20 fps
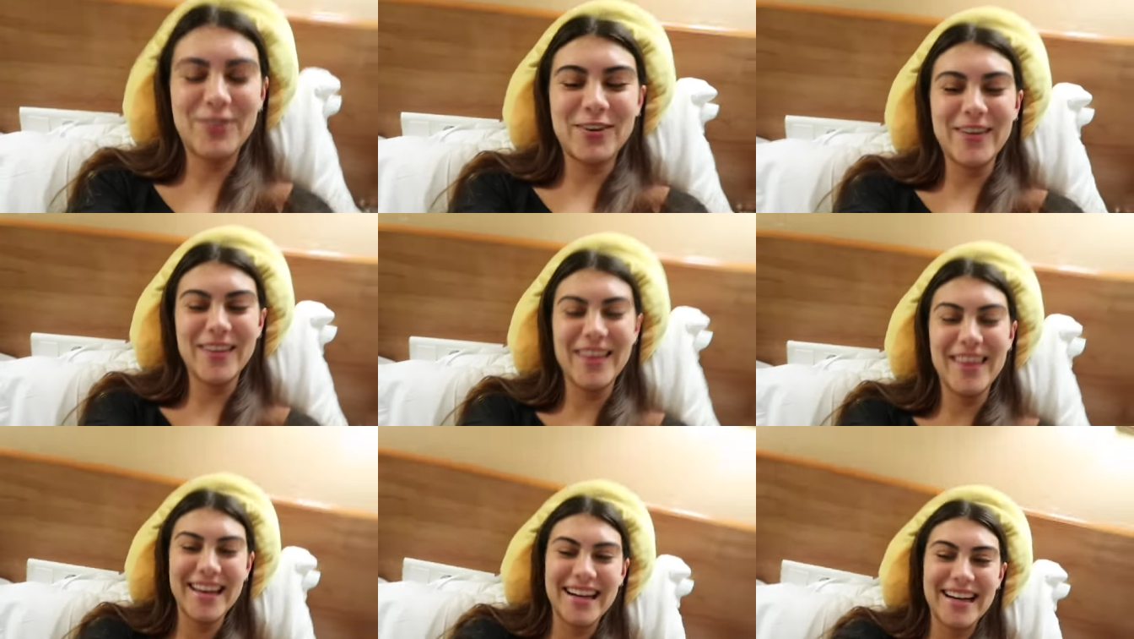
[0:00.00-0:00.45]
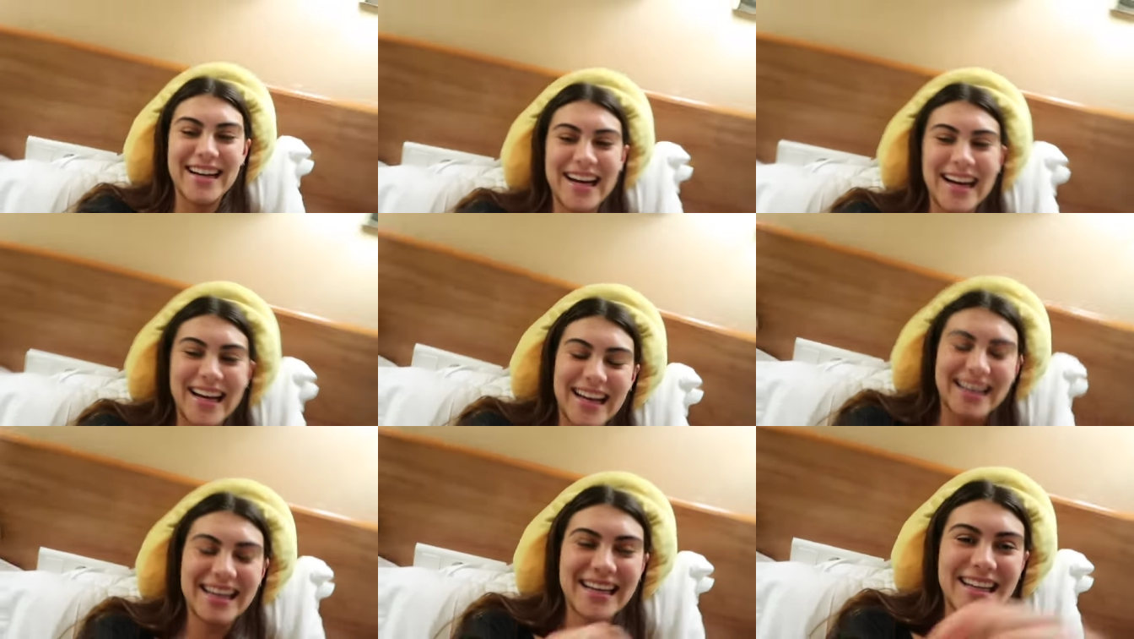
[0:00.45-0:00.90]
for the
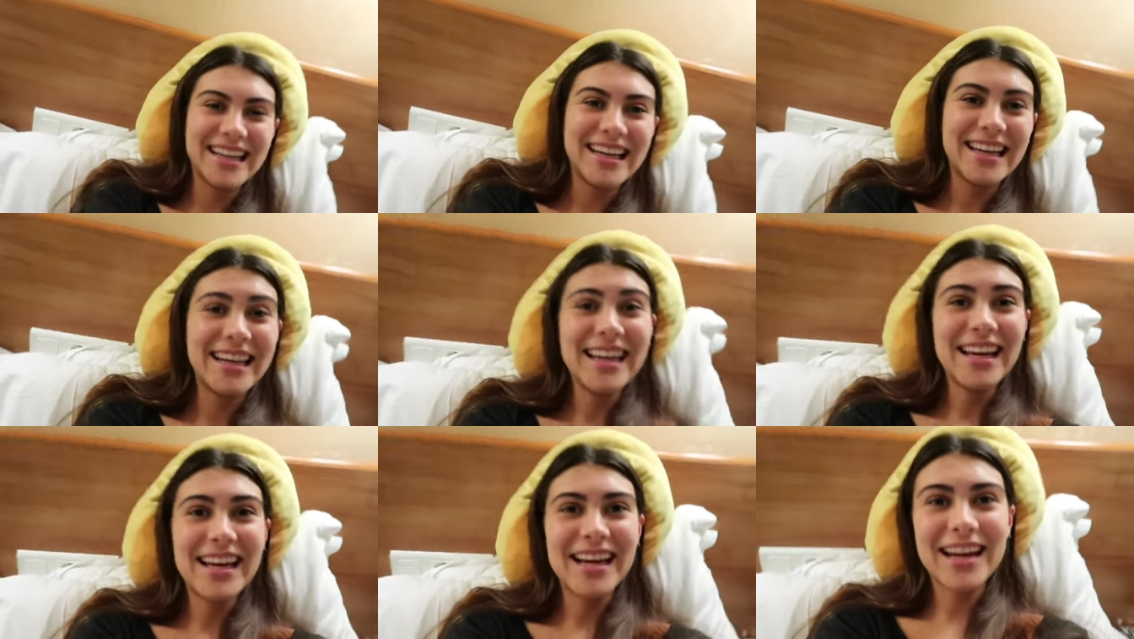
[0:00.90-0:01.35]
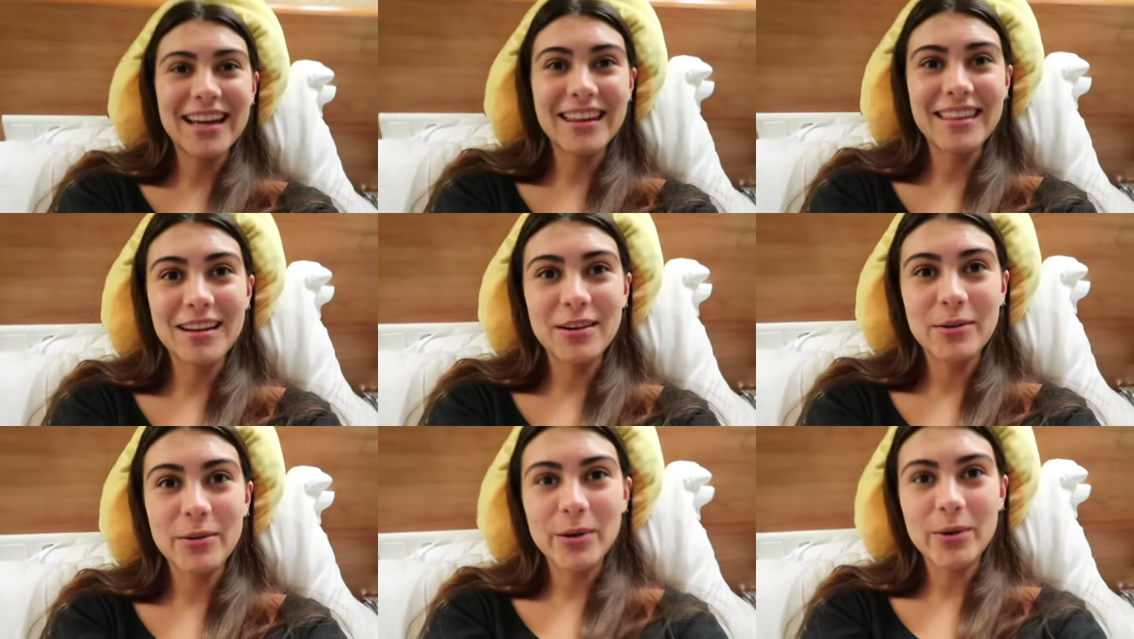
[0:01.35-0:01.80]
night. I
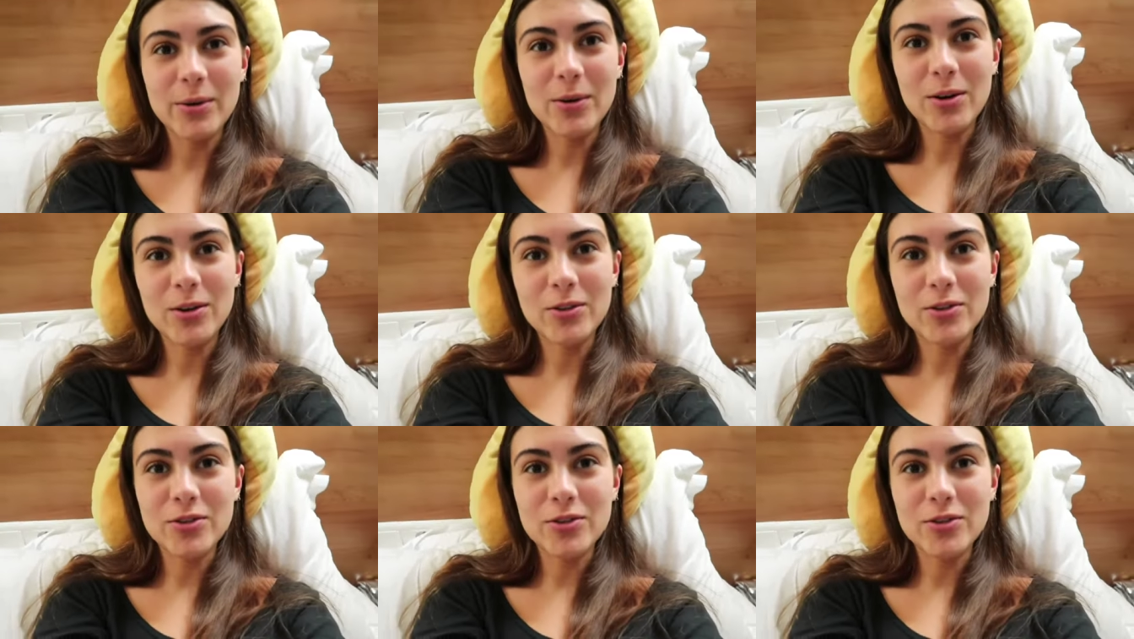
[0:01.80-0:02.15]
think we were all